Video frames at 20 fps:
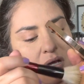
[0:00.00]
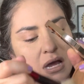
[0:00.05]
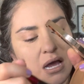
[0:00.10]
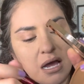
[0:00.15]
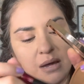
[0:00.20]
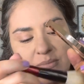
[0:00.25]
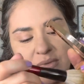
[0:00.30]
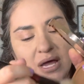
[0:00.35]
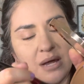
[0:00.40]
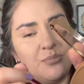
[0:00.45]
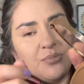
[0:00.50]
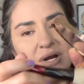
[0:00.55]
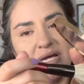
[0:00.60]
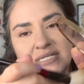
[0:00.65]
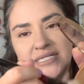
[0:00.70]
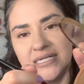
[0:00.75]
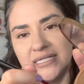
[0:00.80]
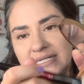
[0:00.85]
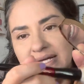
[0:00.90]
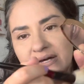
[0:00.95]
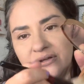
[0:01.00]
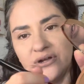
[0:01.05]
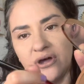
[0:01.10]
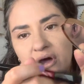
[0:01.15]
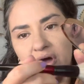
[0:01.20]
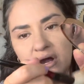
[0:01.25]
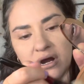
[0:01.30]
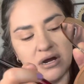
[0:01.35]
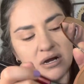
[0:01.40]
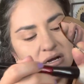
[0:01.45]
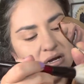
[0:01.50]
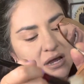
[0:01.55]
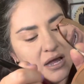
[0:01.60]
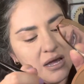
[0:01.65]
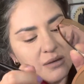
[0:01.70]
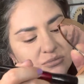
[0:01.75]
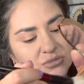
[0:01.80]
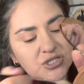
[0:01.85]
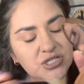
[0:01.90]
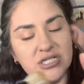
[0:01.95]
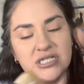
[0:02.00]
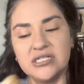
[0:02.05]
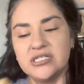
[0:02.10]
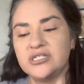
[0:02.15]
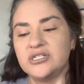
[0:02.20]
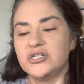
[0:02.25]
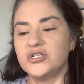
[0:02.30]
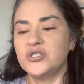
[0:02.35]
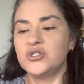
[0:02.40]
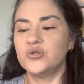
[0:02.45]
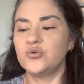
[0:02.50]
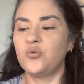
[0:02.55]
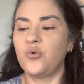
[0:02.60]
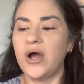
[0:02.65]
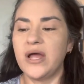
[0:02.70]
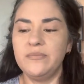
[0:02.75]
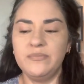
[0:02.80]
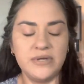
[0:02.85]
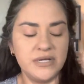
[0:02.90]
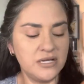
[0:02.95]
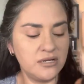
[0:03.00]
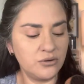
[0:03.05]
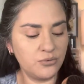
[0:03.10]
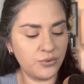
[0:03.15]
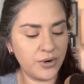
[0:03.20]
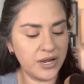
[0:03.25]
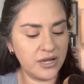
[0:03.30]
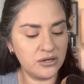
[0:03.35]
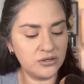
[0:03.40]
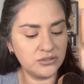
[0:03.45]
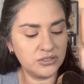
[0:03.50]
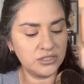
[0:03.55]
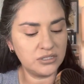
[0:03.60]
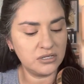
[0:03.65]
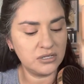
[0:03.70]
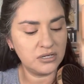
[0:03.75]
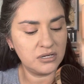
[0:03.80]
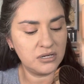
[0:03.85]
I'm not pressing down hard. I'm just swiping it around.